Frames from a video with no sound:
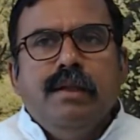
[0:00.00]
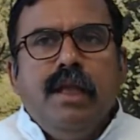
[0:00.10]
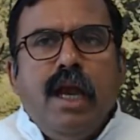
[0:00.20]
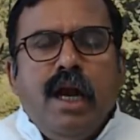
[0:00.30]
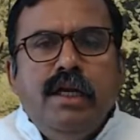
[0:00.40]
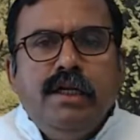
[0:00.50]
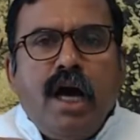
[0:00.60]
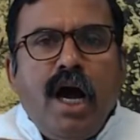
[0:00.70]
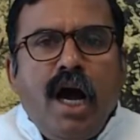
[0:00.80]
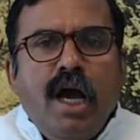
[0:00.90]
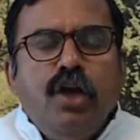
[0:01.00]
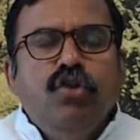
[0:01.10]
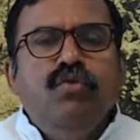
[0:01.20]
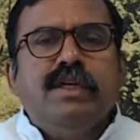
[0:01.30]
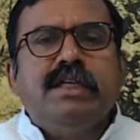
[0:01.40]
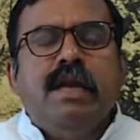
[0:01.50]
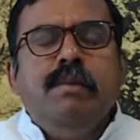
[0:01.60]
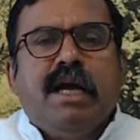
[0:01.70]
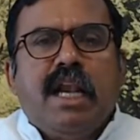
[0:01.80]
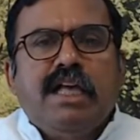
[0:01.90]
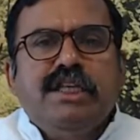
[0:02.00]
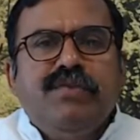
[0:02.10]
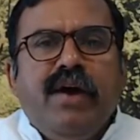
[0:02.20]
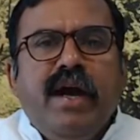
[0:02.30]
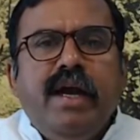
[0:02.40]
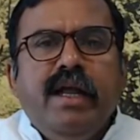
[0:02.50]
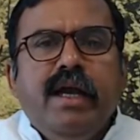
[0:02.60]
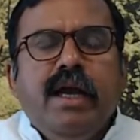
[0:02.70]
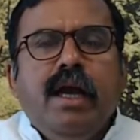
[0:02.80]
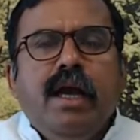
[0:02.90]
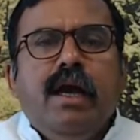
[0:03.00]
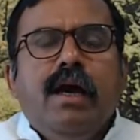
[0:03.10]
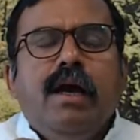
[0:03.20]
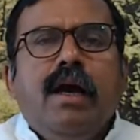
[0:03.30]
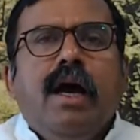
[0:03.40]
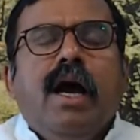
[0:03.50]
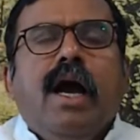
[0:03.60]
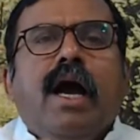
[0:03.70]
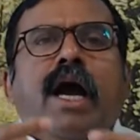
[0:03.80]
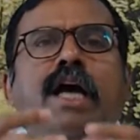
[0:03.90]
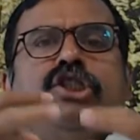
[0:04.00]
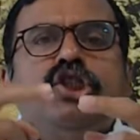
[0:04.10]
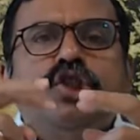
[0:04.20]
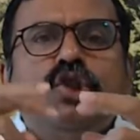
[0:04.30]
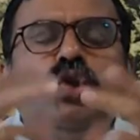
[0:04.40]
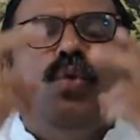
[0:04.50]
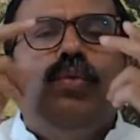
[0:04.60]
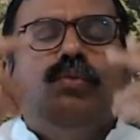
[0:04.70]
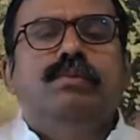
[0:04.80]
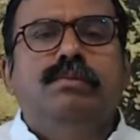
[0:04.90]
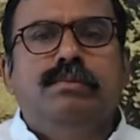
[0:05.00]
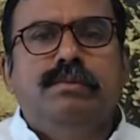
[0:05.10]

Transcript: the entire universe can be classified as two.